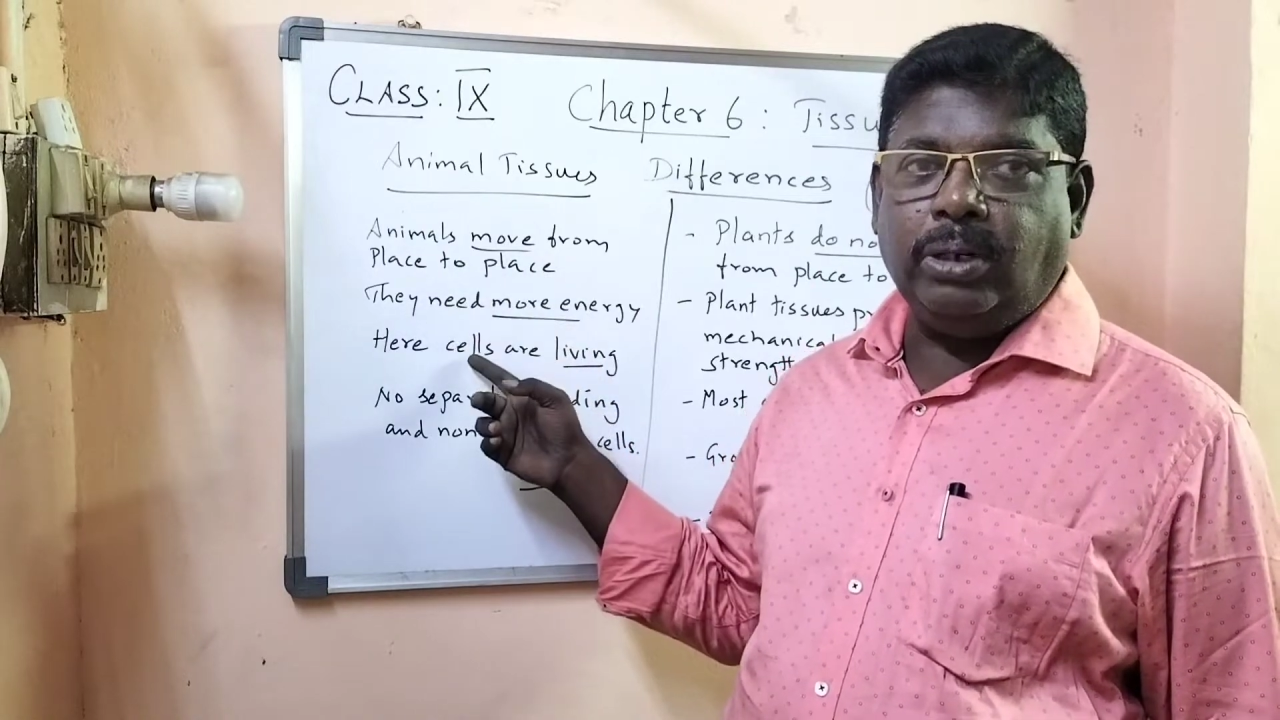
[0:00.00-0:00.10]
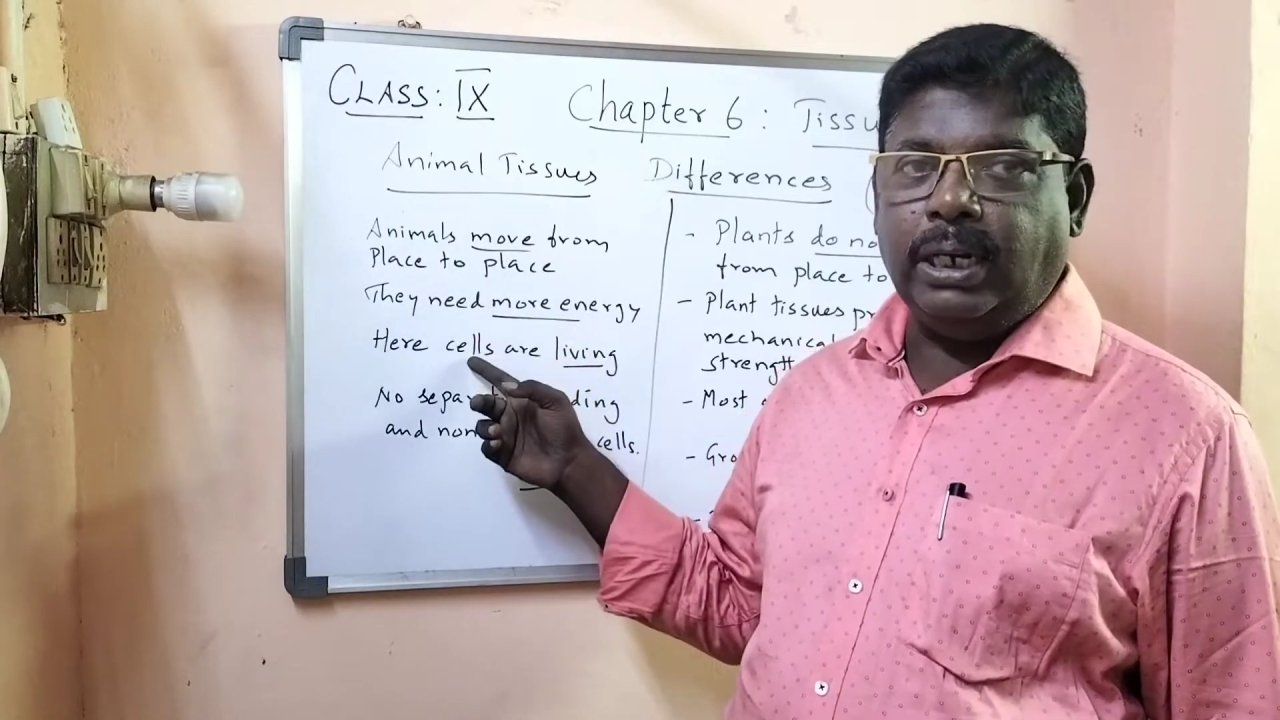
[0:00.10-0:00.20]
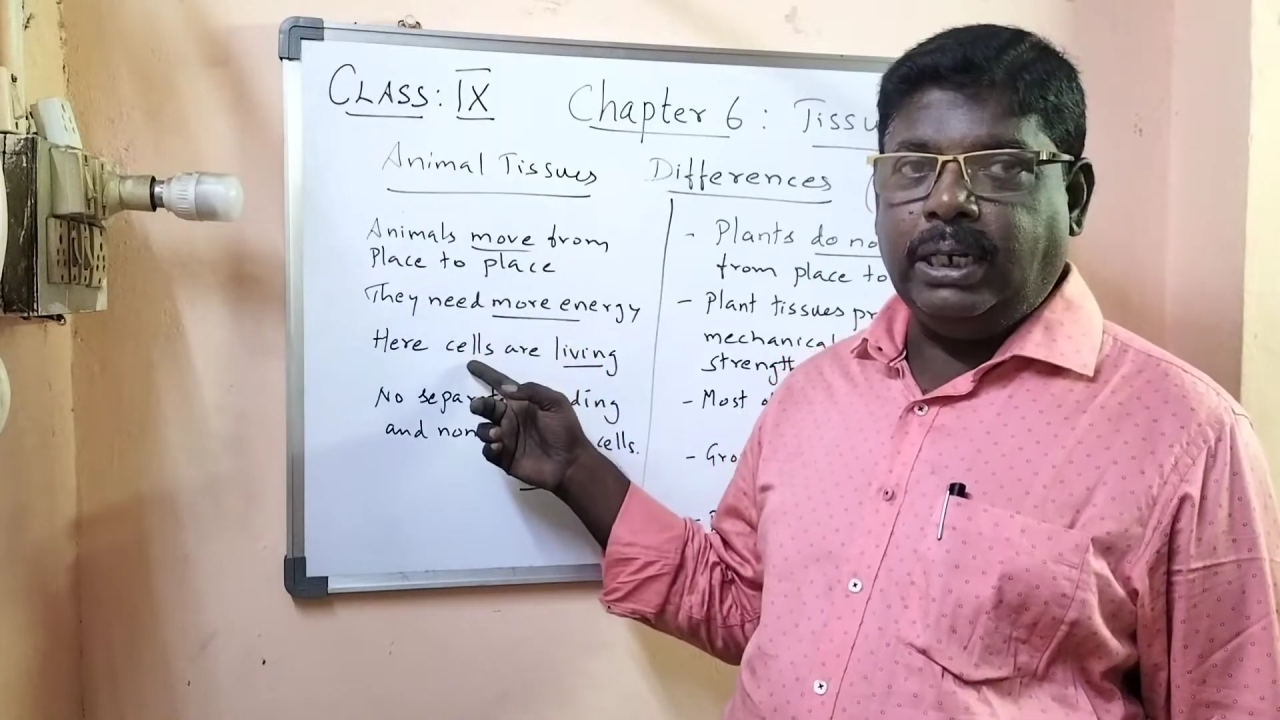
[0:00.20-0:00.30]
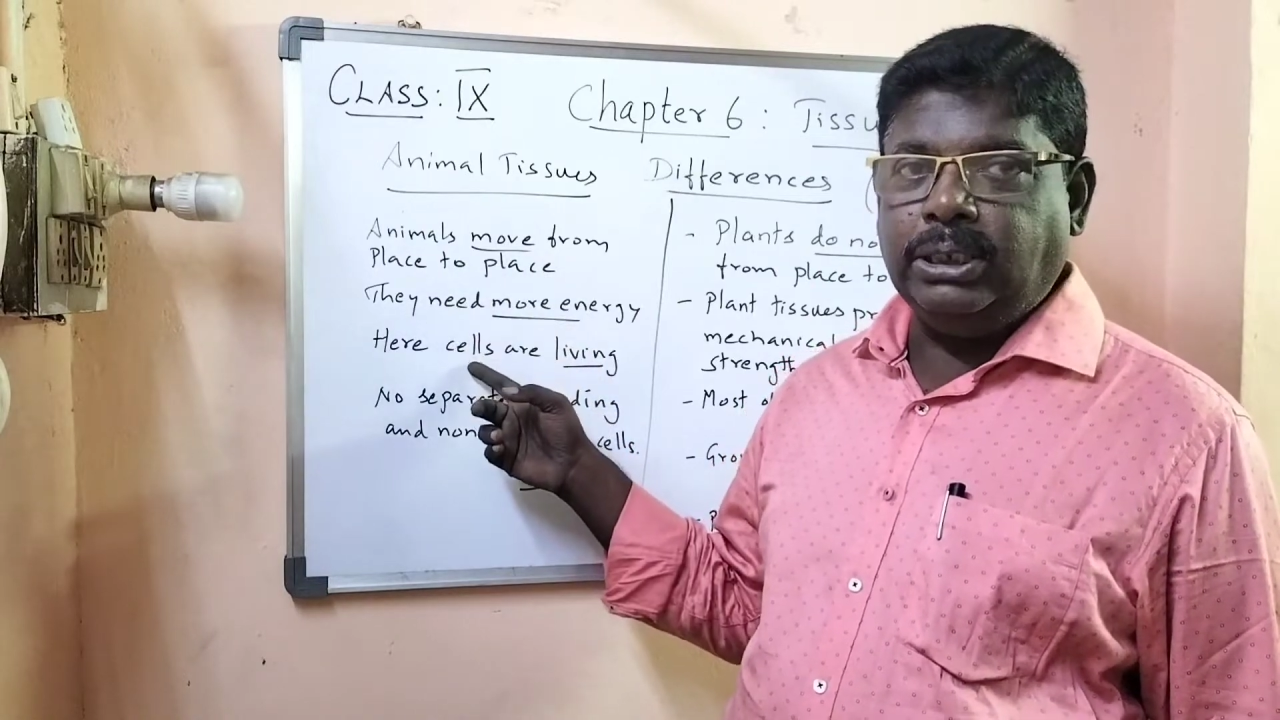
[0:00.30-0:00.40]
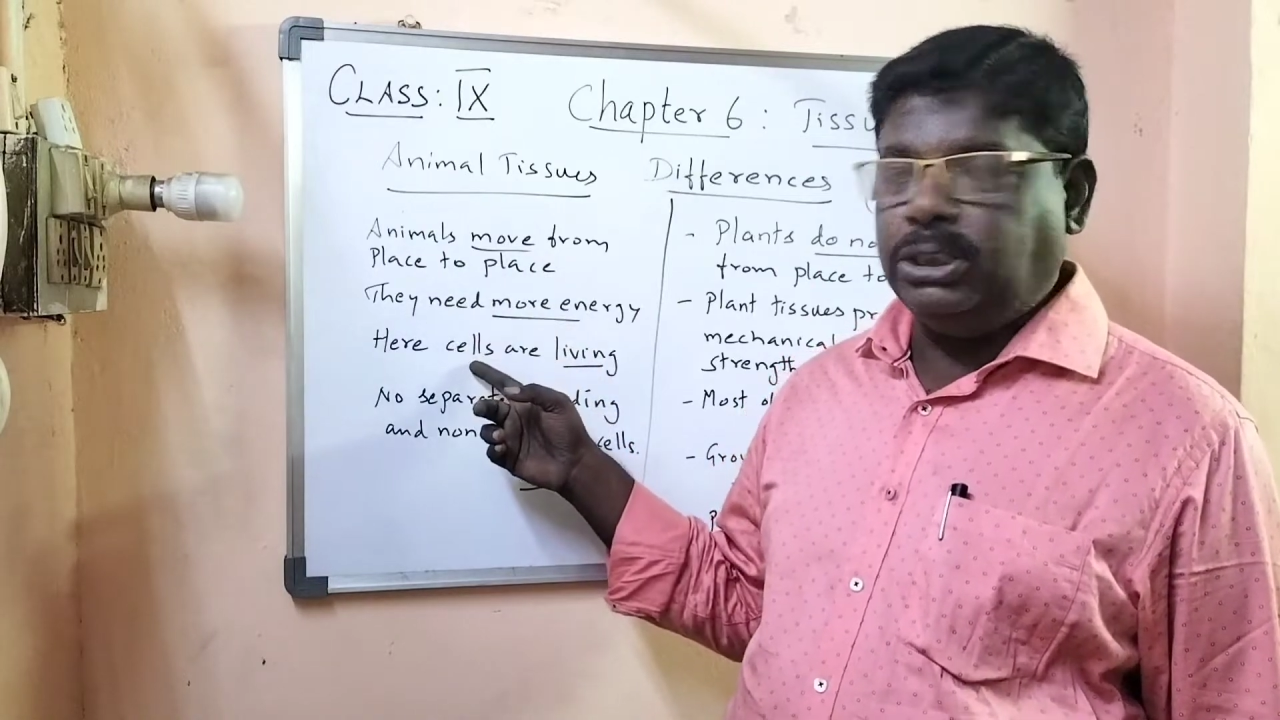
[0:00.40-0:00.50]

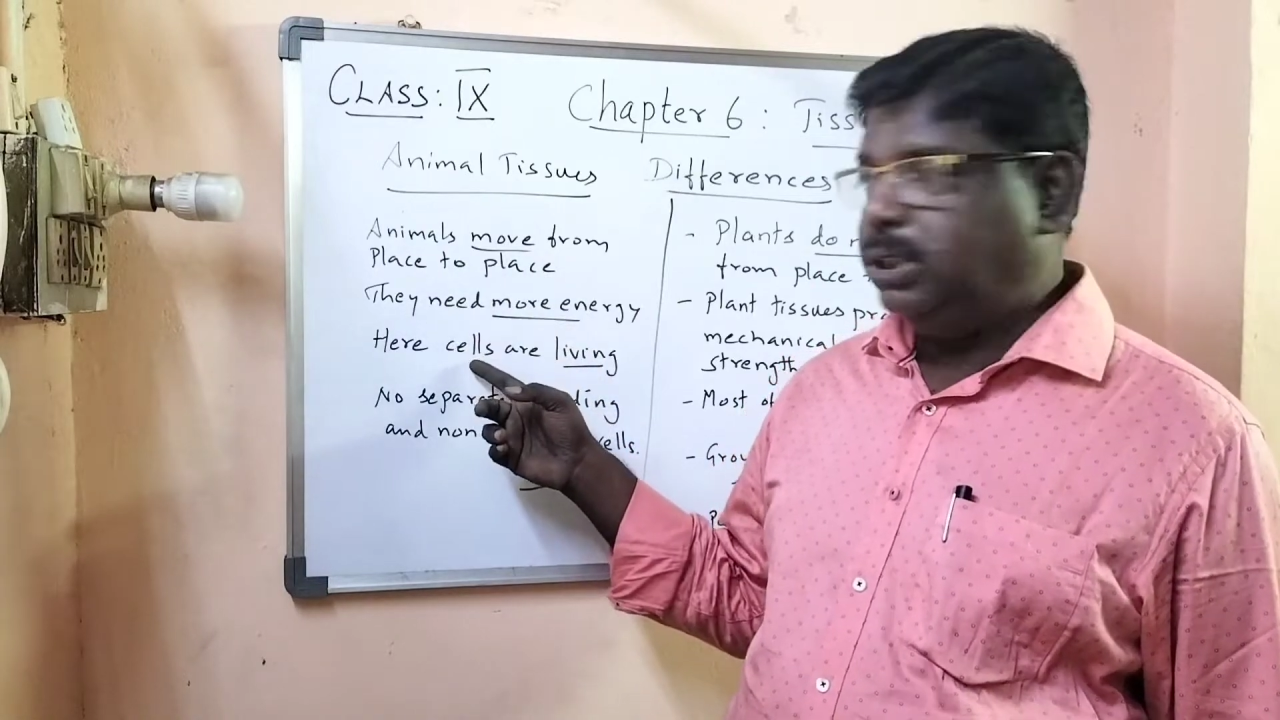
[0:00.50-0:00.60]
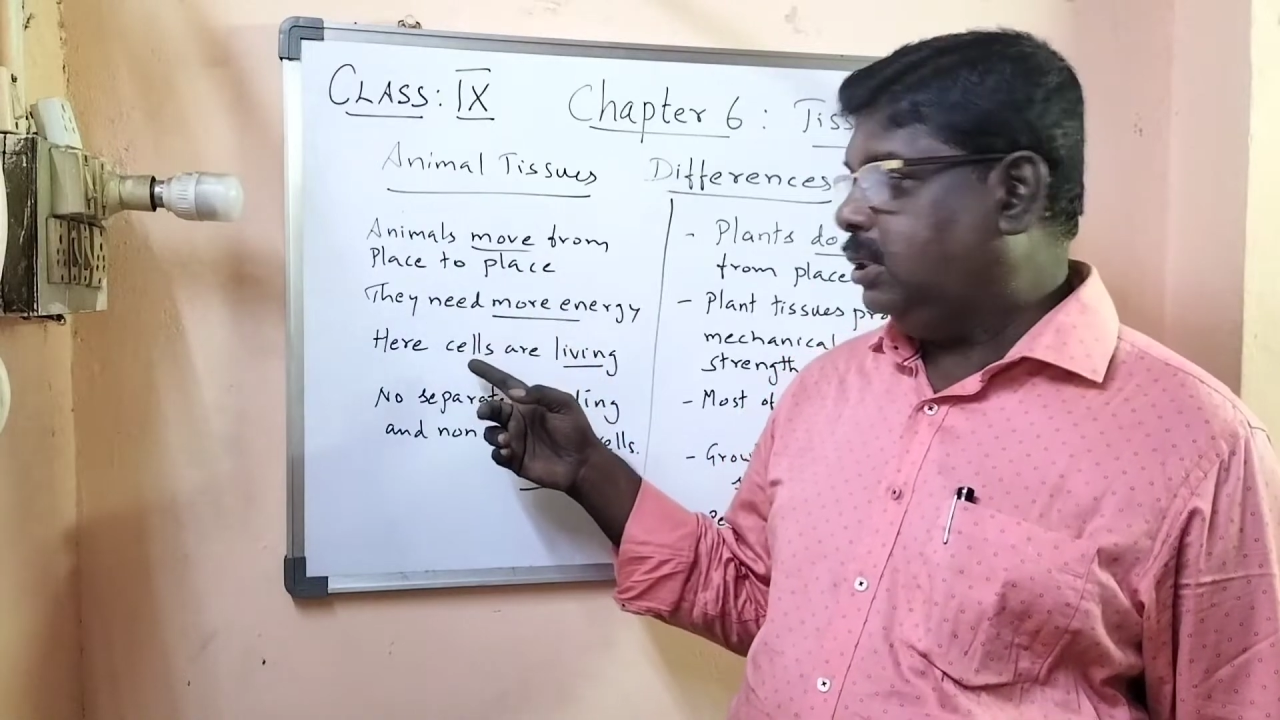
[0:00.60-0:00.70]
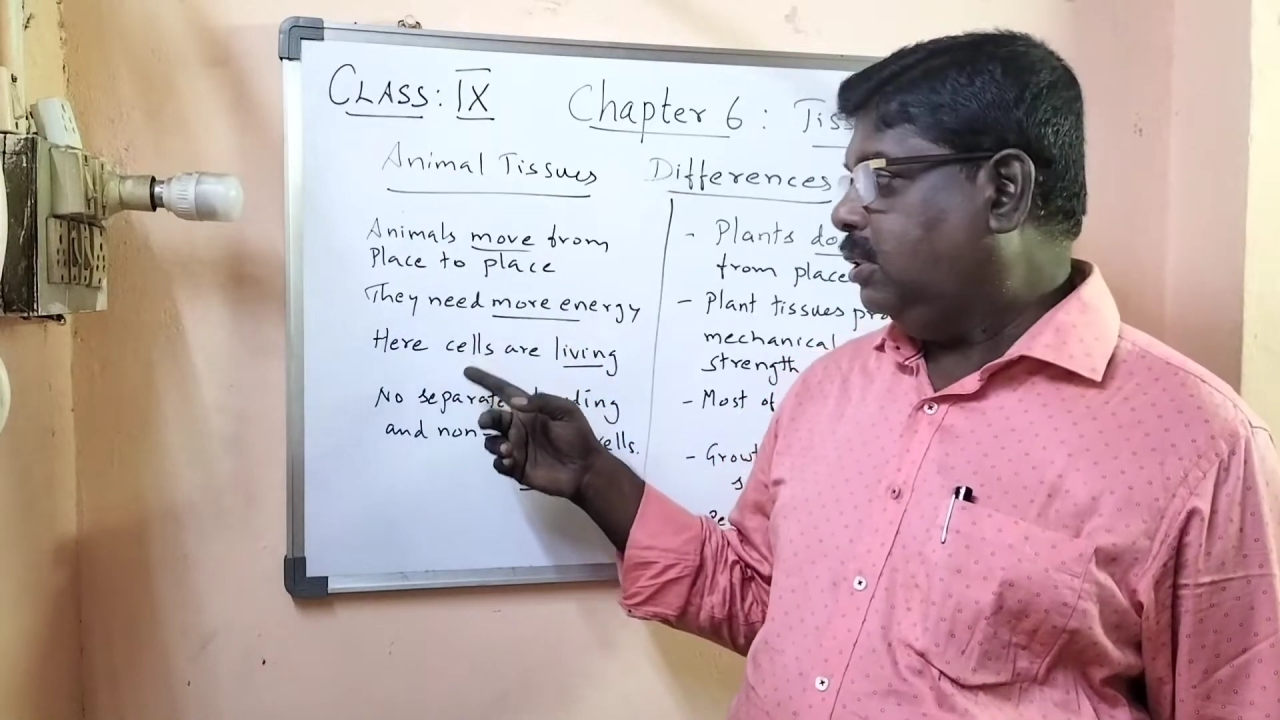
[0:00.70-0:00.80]
energy.